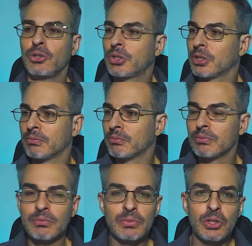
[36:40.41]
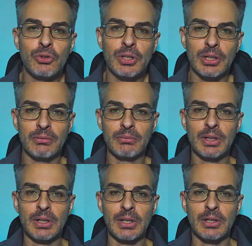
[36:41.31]
You can
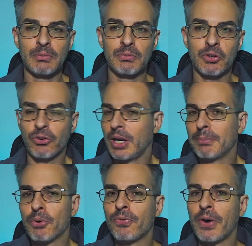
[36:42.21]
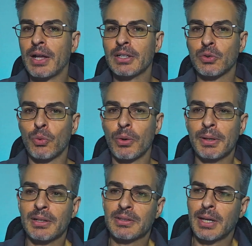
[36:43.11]
create a profile as a
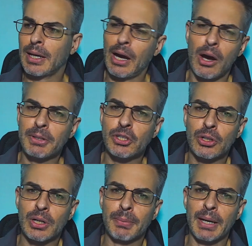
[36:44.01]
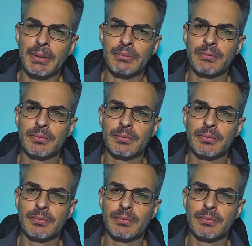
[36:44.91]
woman and say, "Oh, I'm a sugar baby."